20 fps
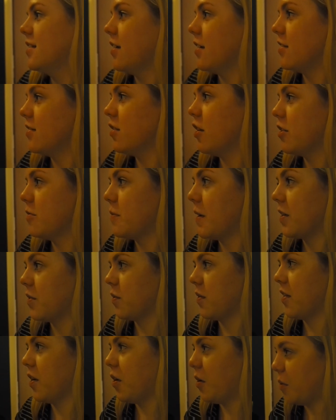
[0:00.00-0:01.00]
so it's not as bad as
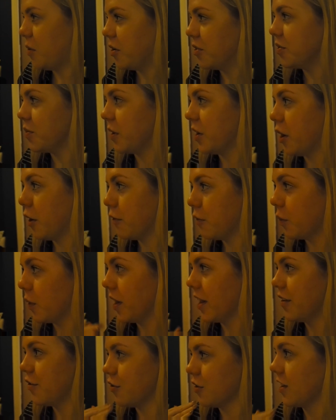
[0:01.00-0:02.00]
when the hot water went off and
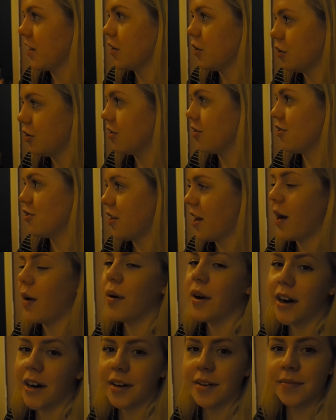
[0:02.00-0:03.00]
we literally couldn't
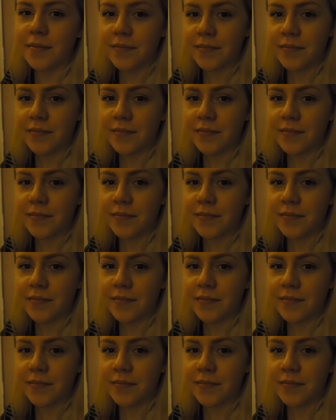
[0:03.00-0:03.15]
shower.